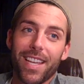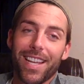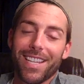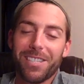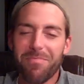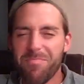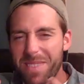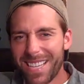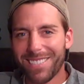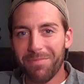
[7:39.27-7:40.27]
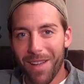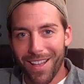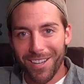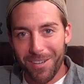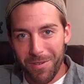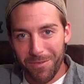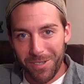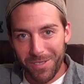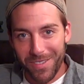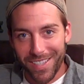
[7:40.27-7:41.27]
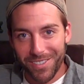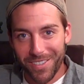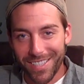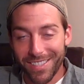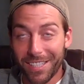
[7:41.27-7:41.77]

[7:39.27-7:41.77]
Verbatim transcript: And he had this big smile come over his face, right?